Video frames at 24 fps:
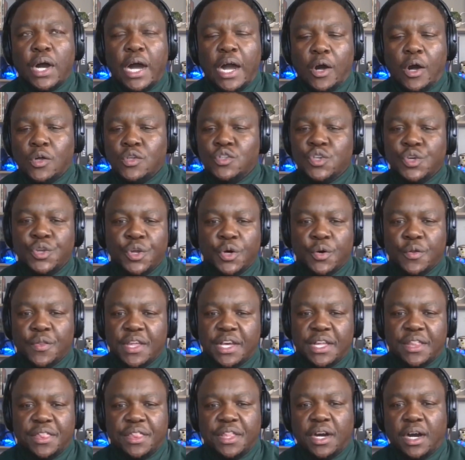I also know
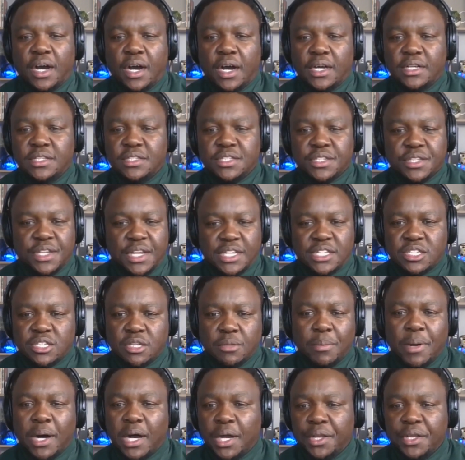that there are
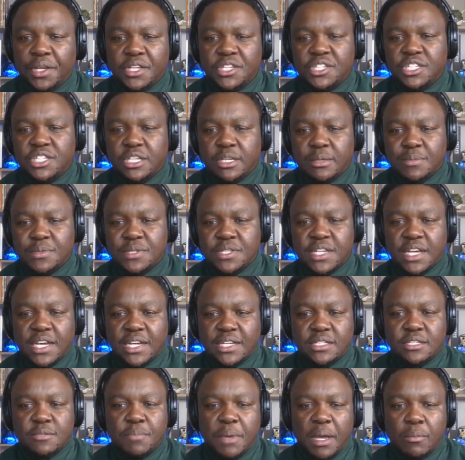international partnerships
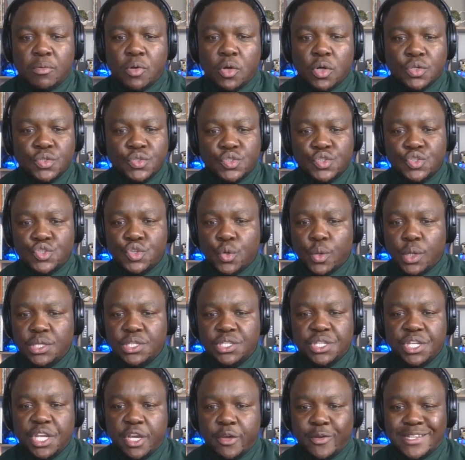that Babcock Ntuthuko
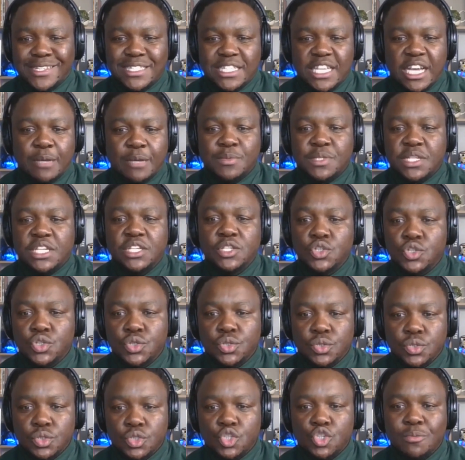Engineering taps
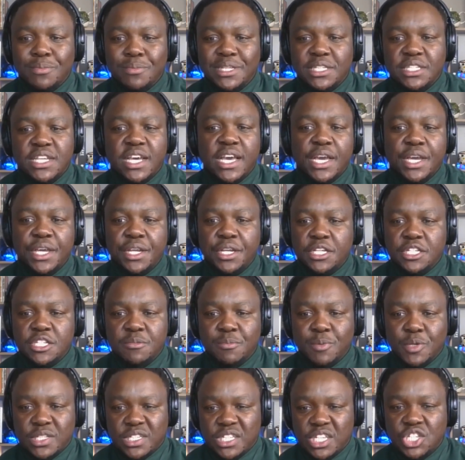into to maintain
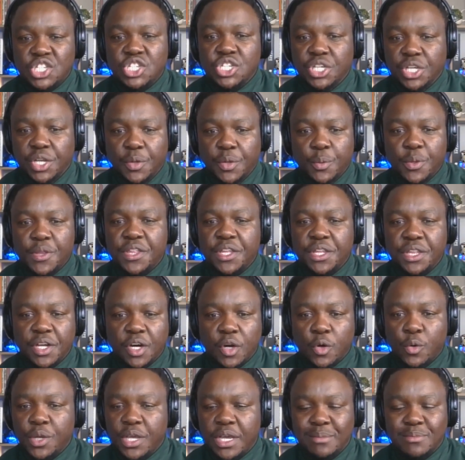its position within
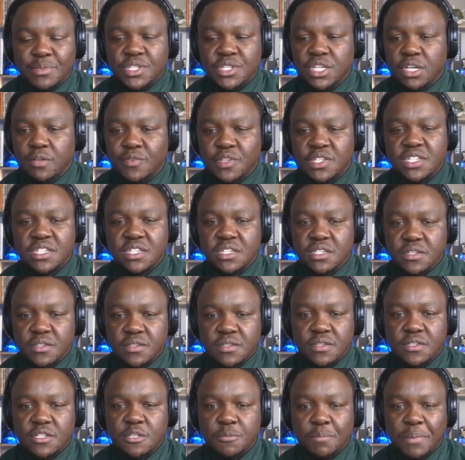the OEM
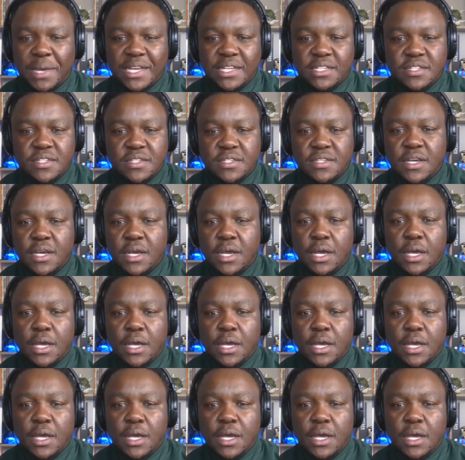services space.